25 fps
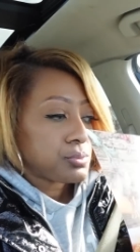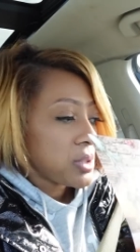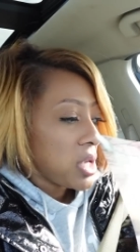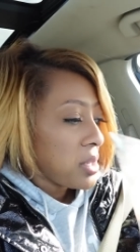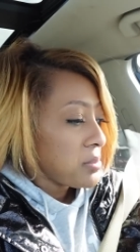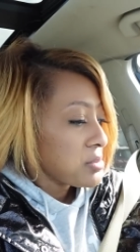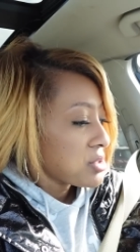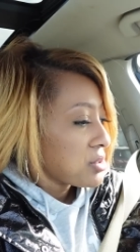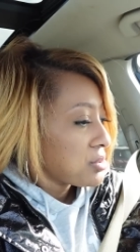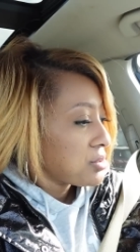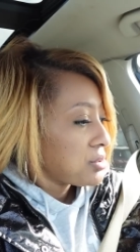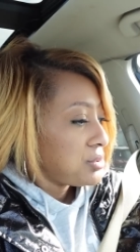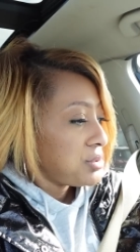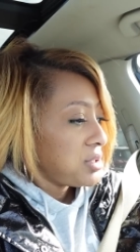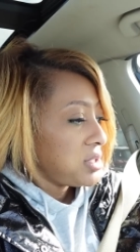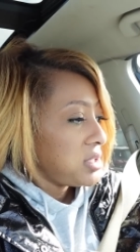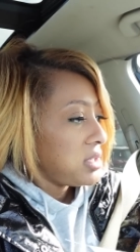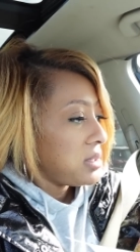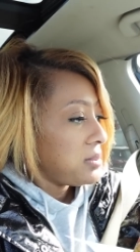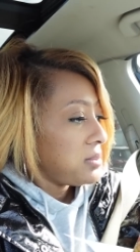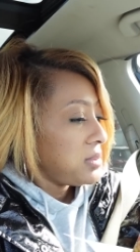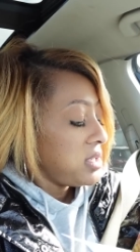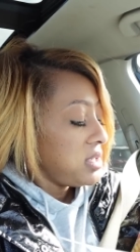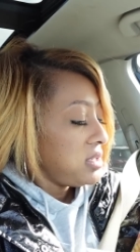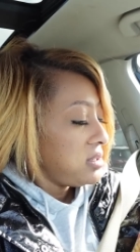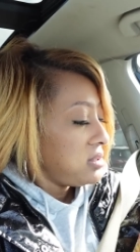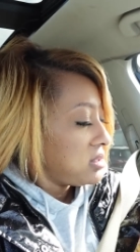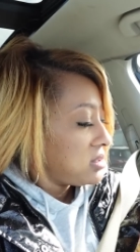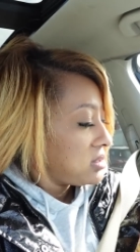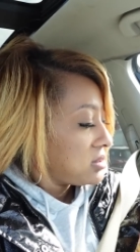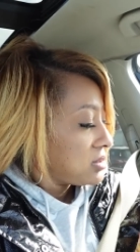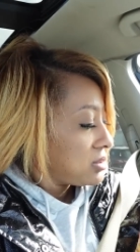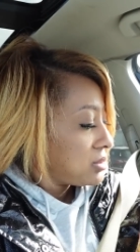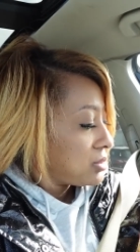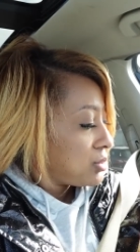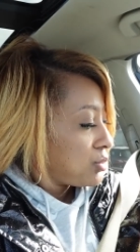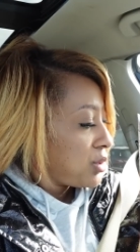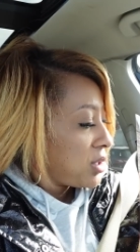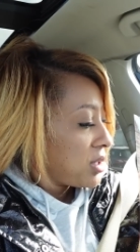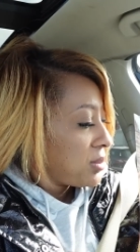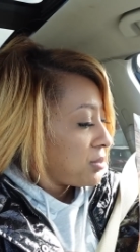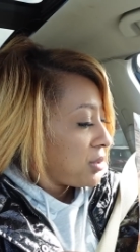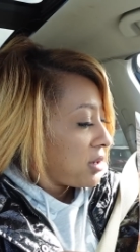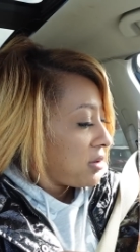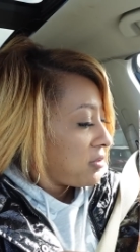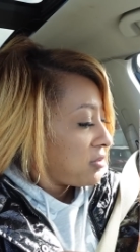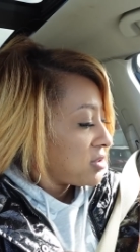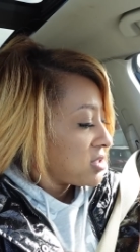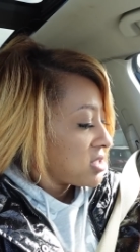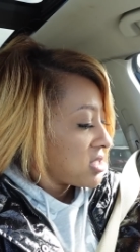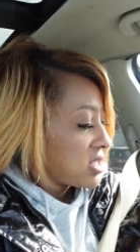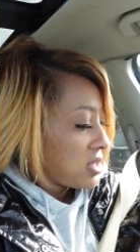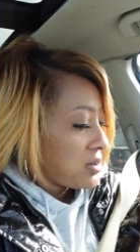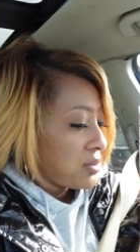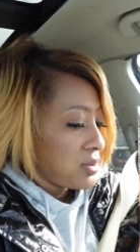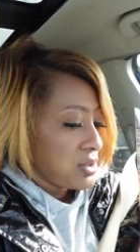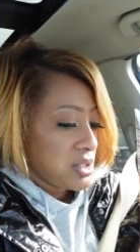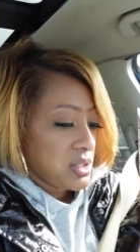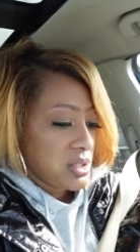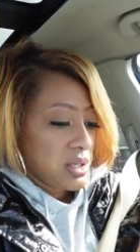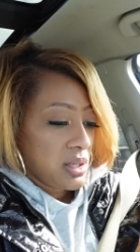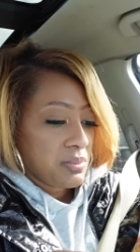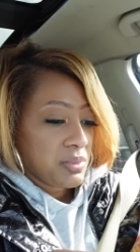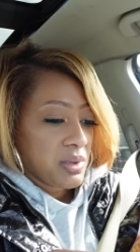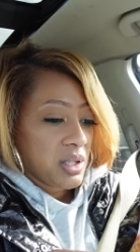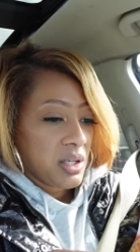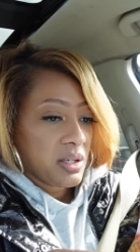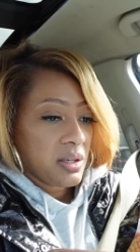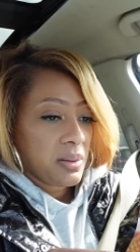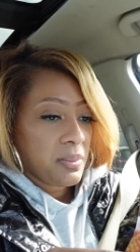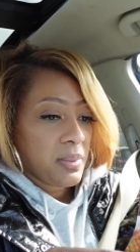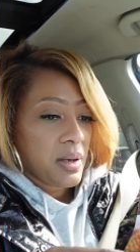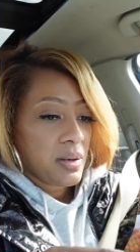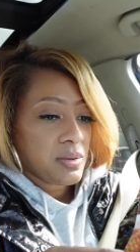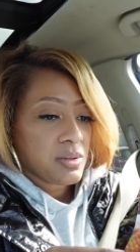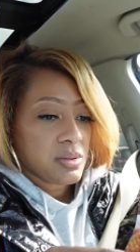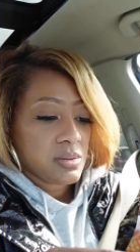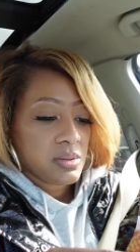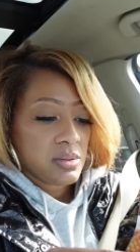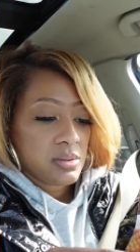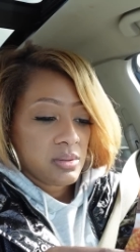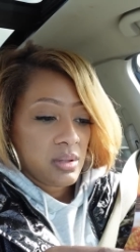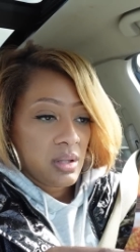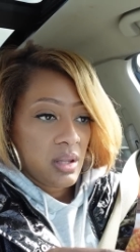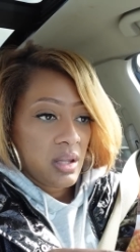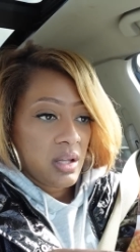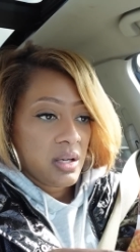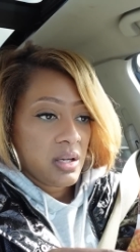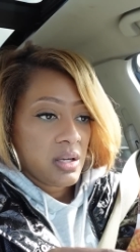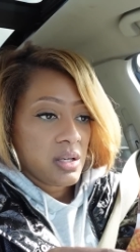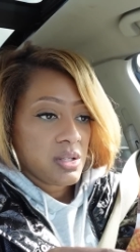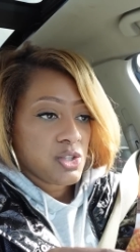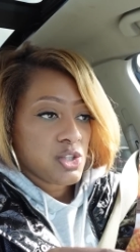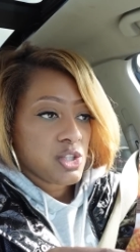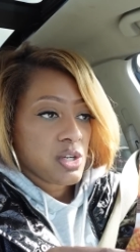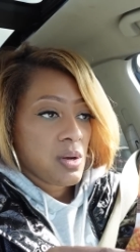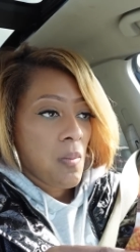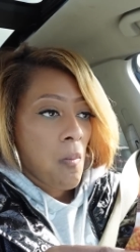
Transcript: I'm so greedy, I'm eating a quick breakfast sandwich and I'm thinking about lunch.